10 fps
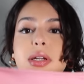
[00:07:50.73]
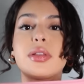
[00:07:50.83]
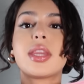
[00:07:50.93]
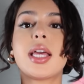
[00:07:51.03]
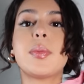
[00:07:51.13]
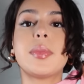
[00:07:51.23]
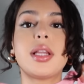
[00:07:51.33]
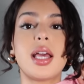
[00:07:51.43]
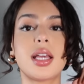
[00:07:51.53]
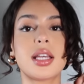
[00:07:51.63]
on them, but
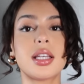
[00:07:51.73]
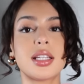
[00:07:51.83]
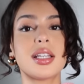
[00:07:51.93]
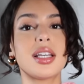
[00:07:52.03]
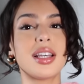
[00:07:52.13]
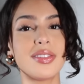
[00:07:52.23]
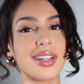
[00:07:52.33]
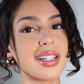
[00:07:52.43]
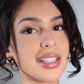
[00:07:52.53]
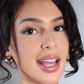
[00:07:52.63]
like if you're
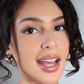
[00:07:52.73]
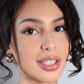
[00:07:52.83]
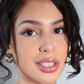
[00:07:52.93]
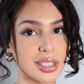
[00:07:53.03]
gonna say extra